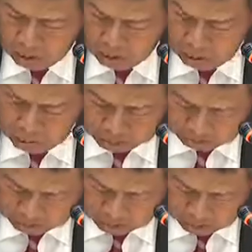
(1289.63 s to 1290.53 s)
uh,
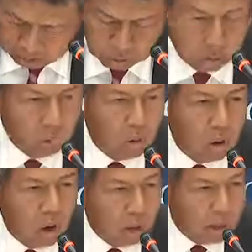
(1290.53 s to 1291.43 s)
especially through
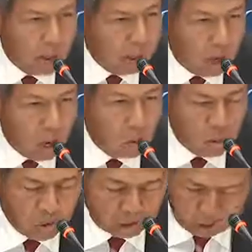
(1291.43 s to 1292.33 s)
uh, our
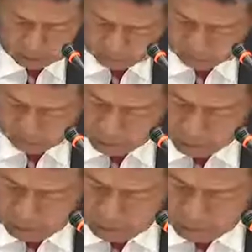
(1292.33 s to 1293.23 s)
waters.
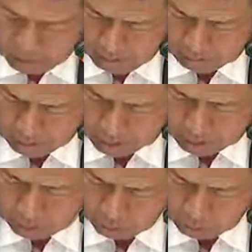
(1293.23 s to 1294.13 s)
Uh, this
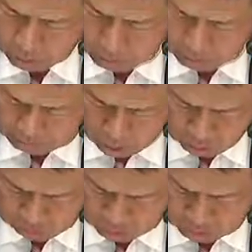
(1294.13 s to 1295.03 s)
includes the
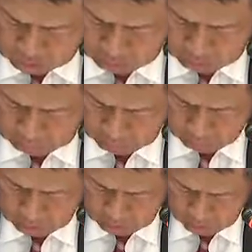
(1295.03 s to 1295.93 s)
support for the
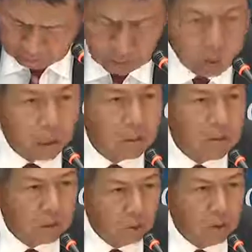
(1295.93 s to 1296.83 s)

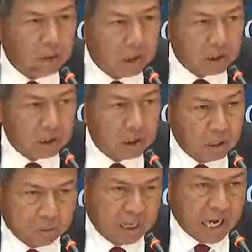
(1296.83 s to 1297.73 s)
proliferation
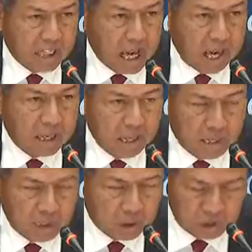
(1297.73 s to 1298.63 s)
or PSI
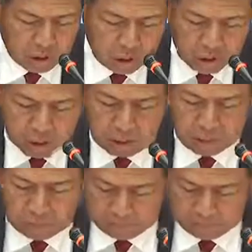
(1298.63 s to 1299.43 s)
security initiative.